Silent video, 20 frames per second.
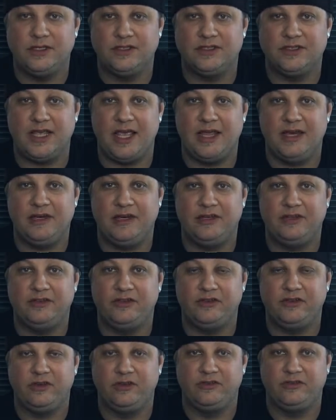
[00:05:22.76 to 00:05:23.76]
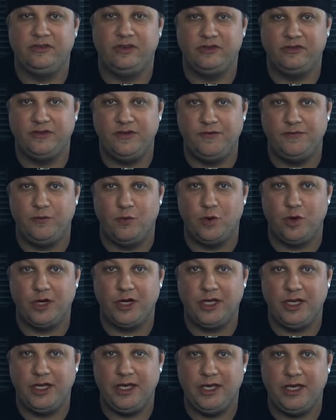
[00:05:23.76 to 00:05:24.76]
SanDisk
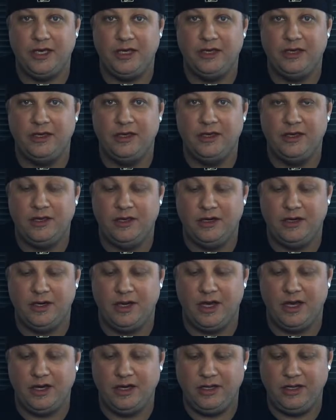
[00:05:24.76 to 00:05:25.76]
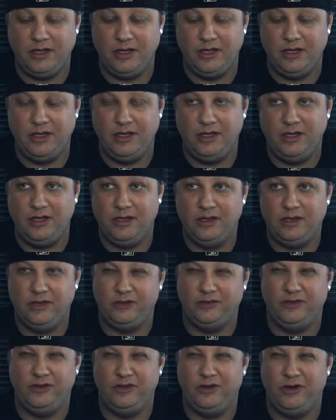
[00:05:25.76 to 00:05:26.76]
64 gig 90,
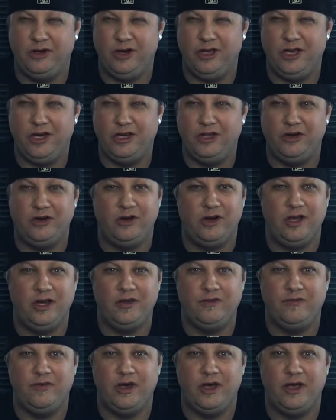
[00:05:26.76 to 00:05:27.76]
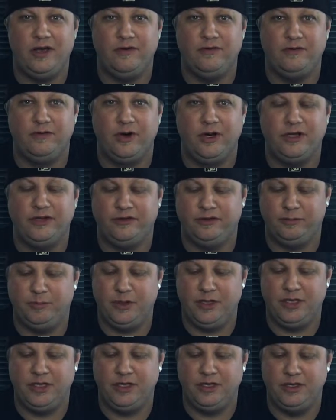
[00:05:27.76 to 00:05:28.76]
it's either a 90 or 95 write
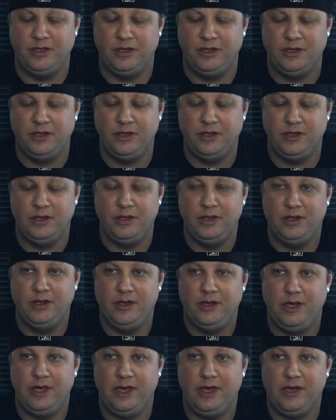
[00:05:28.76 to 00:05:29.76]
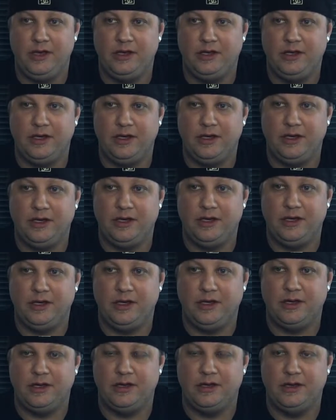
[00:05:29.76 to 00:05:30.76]
speed, and
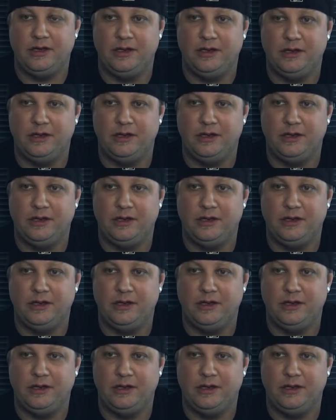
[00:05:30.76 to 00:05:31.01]
a